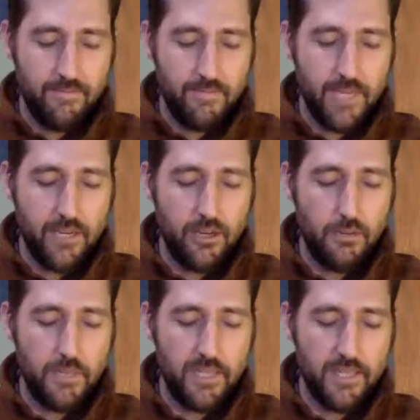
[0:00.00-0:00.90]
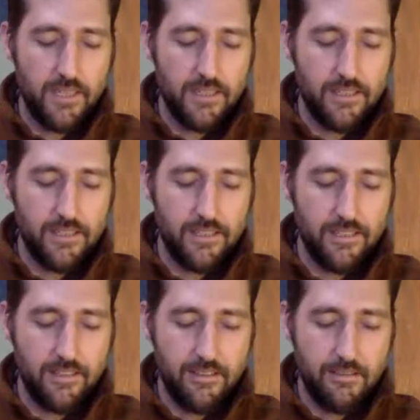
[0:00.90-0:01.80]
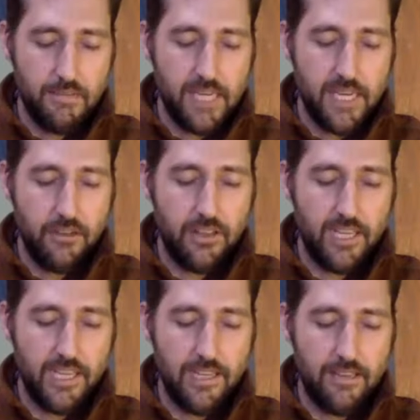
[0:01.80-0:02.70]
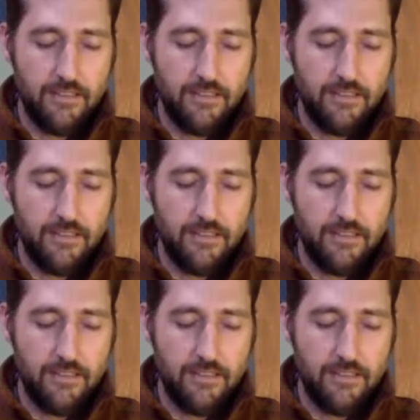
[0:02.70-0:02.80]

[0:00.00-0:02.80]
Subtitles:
May all beings be healthy.